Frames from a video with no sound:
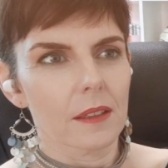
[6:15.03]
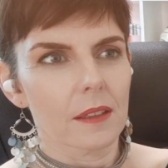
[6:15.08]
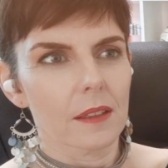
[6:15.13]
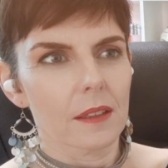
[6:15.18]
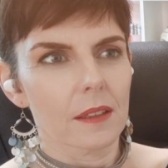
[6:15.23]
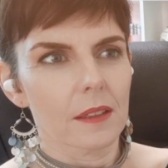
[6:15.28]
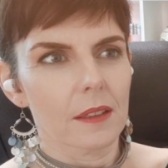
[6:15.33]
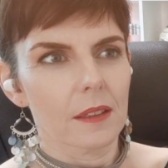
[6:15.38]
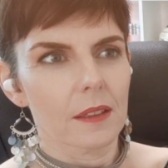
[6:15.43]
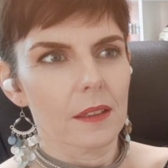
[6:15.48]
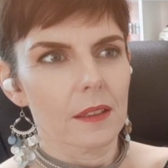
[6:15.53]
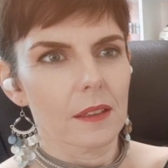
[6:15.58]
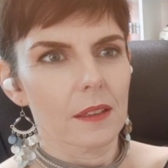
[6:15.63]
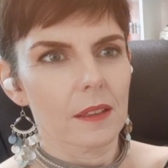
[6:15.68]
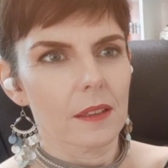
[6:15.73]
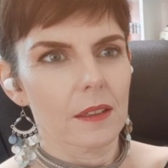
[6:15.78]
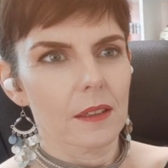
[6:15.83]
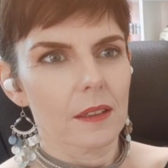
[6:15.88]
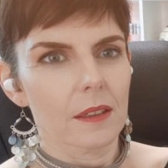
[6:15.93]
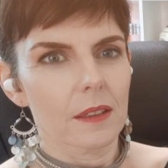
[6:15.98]
Well,
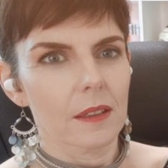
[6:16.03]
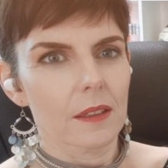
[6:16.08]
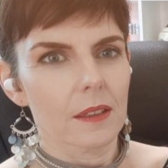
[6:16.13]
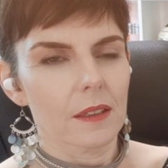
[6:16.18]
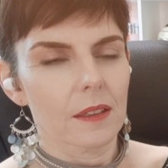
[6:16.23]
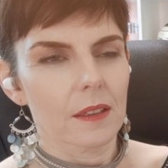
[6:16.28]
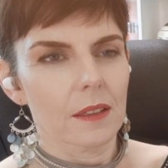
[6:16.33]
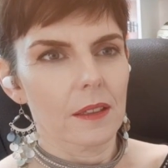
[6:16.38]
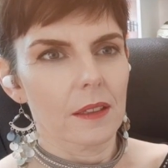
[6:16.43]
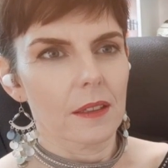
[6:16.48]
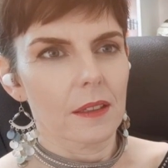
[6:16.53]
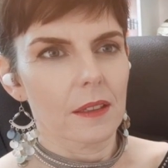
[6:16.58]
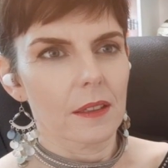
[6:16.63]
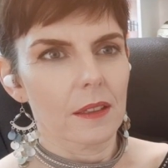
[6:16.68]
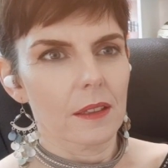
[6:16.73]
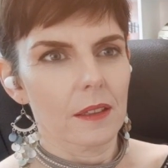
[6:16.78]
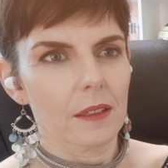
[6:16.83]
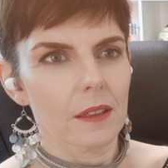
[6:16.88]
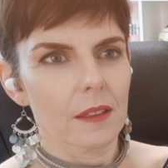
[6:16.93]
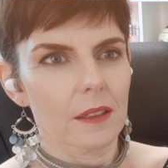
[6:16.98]
Keep your fingers crossed for
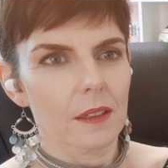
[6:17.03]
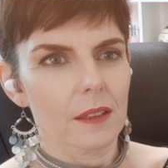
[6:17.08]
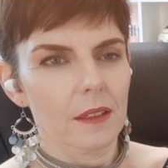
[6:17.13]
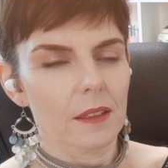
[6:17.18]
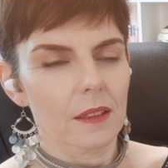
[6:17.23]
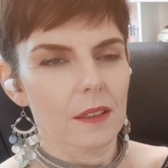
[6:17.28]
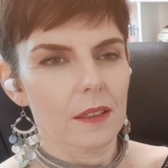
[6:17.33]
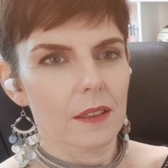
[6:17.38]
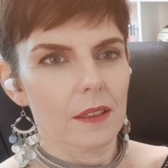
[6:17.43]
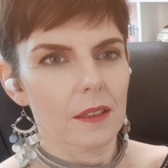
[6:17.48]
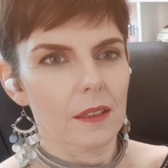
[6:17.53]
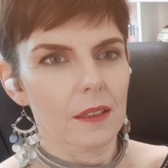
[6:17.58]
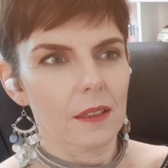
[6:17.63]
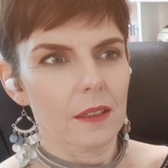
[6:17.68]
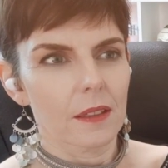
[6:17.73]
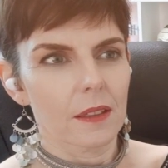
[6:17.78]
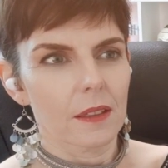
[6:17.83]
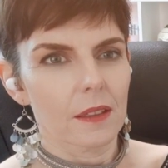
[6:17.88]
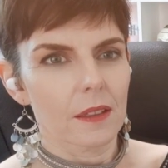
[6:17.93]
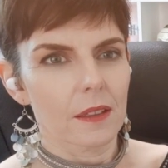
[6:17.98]
me, Mr. Keane.
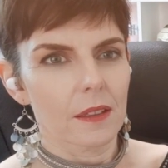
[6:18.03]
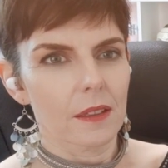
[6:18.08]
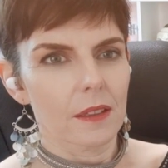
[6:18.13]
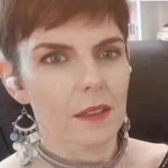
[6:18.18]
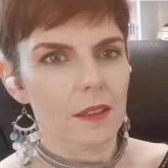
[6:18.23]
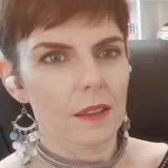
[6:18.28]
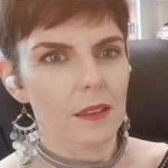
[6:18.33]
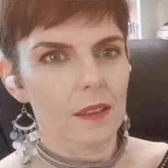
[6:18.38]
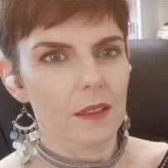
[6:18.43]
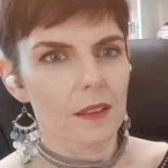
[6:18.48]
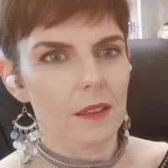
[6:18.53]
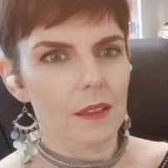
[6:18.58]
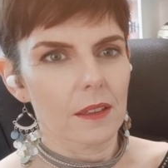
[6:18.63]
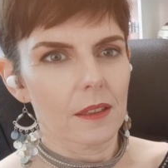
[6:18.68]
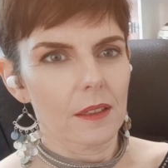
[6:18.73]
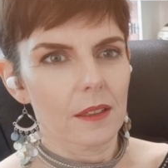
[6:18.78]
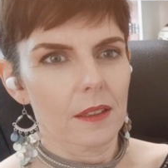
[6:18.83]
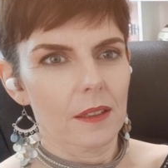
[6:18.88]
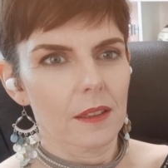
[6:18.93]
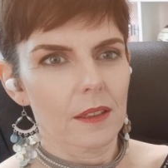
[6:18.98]
I hope Mrs.
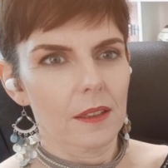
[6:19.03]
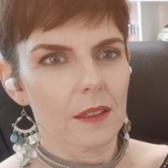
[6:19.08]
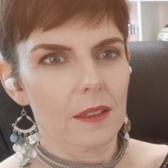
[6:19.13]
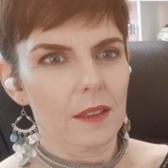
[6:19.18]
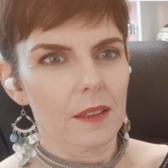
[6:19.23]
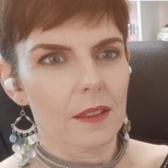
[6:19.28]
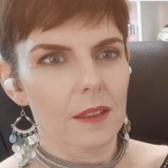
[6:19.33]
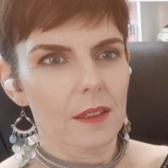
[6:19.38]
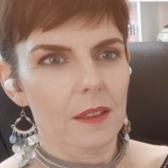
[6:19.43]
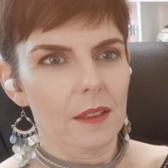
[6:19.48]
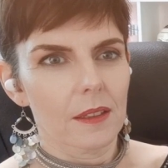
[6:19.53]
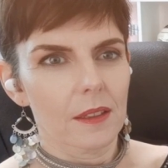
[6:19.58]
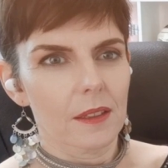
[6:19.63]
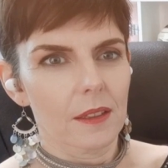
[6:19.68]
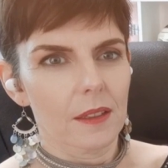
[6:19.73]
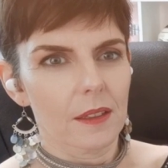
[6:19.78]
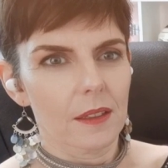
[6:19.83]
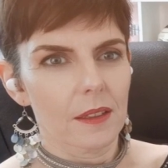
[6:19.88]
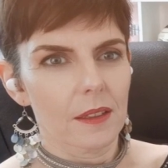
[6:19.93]
Newless has that room.